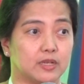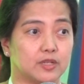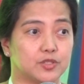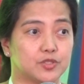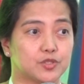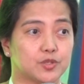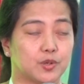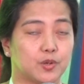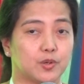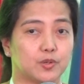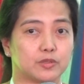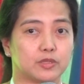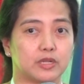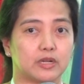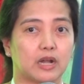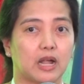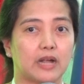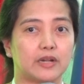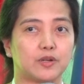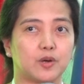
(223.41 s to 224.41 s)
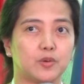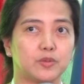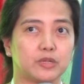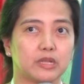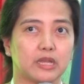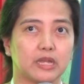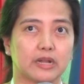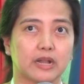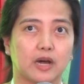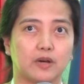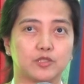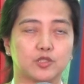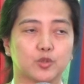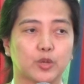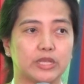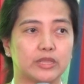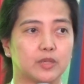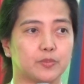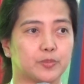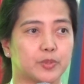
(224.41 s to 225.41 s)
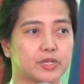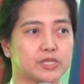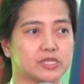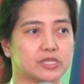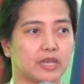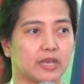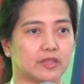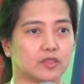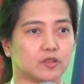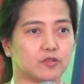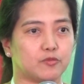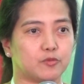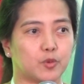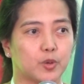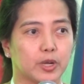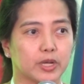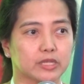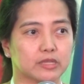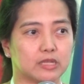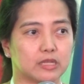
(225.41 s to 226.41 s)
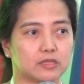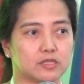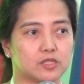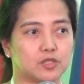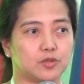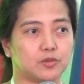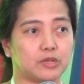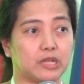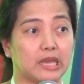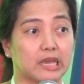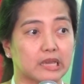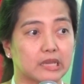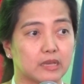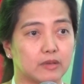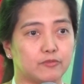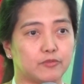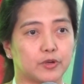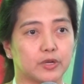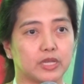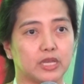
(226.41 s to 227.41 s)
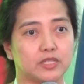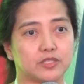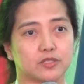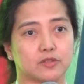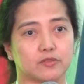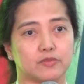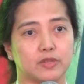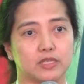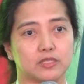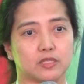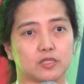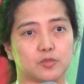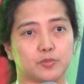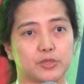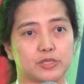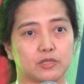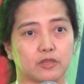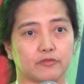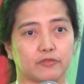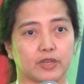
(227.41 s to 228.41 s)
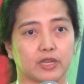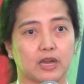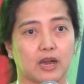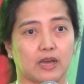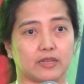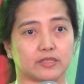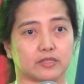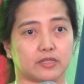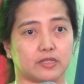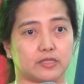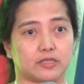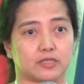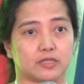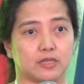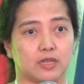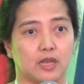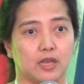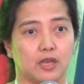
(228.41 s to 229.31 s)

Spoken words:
So there are only around 20% of work that's unique for each of these specific hazards.